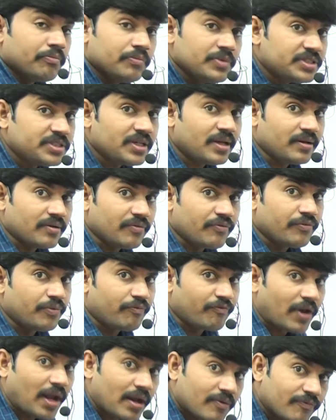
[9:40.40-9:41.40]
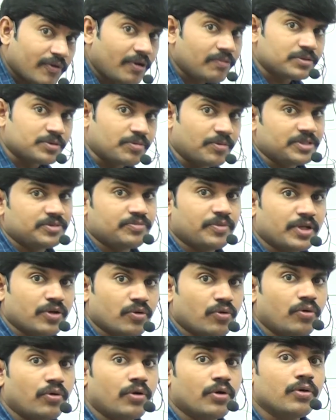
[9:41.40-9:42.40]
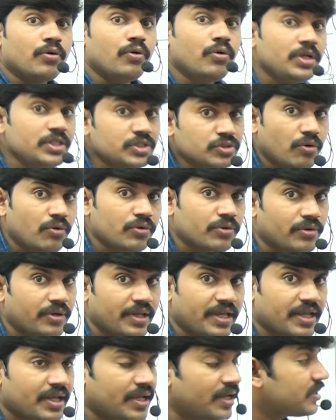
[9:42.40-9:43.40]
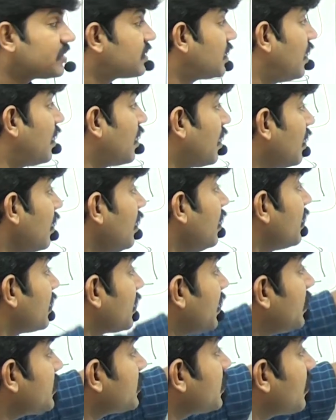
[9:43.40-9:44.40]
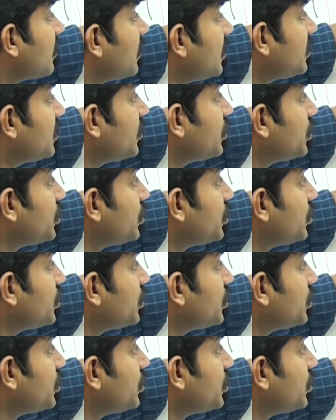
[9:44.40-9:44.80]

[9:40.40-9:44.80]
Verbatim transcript: mission platform specific code? Who is going to take care, sir? Yes, sir, this